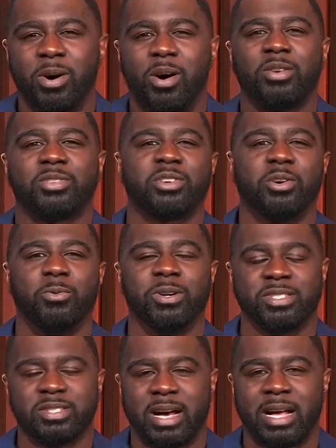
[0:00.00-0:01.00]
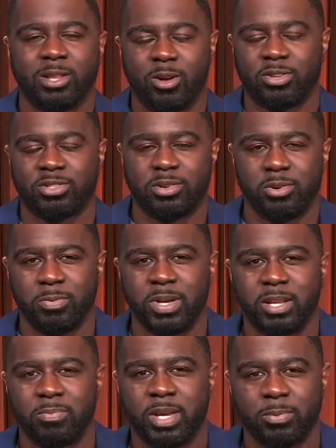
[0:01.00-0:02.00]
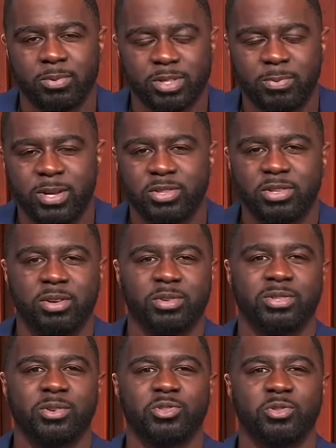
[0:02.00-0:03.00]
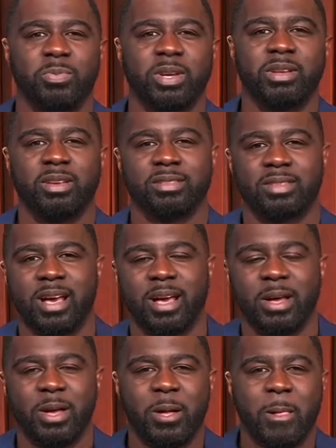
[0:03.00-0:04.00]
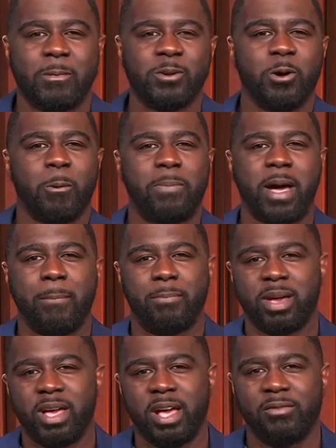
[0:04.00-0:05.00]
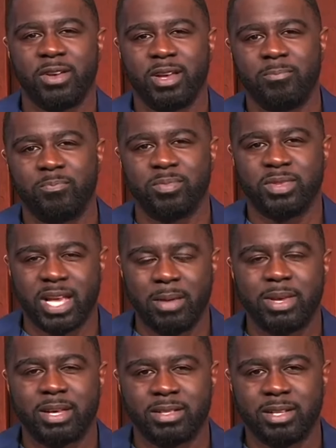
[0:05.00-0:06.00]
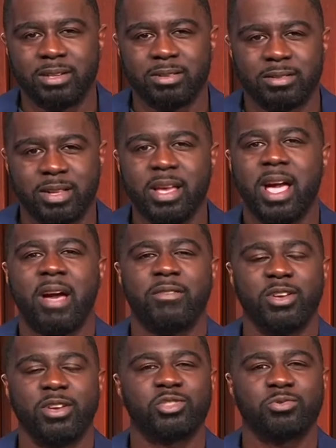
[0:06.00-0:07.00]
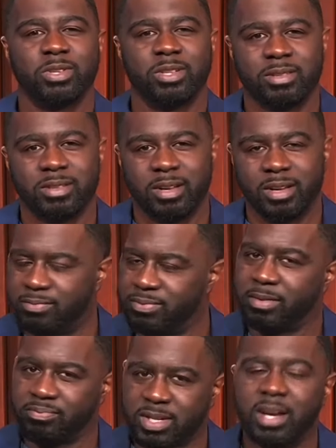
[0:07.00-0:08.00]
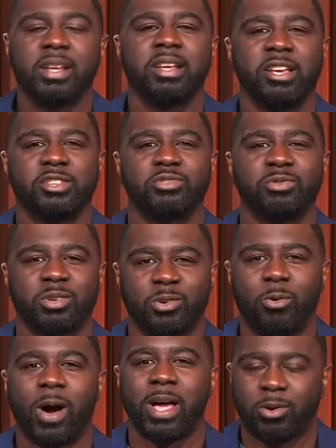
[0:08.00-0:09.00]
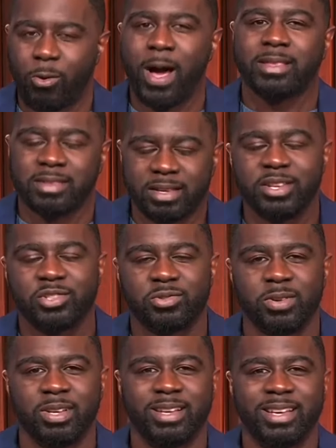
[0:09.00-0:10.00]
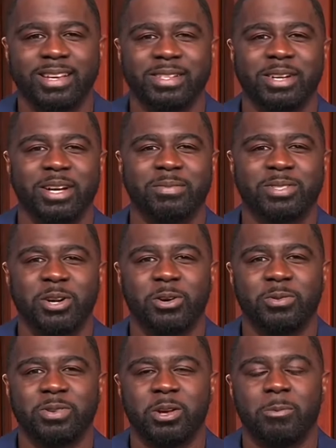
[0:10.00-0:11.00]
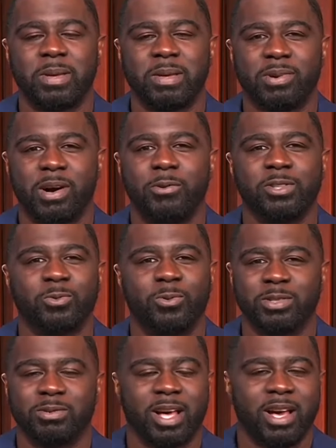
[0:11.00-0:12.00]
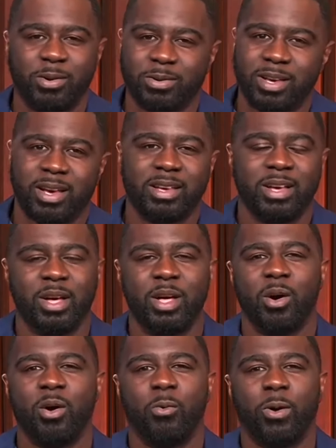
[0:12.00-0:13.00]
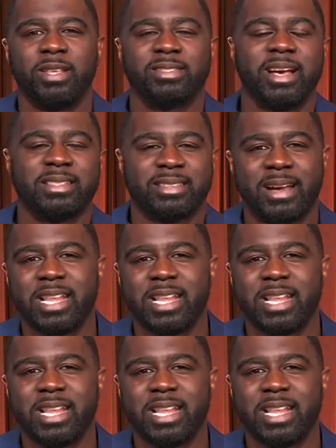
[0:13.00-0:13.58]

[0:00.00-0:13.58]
But also, what's not lost on many people, especially on social media, is that you know Pat Bev and Damian Lillard they have history a, a ton of history, quite quite the history. And uh, so you know, people always wonder like, okay, what is that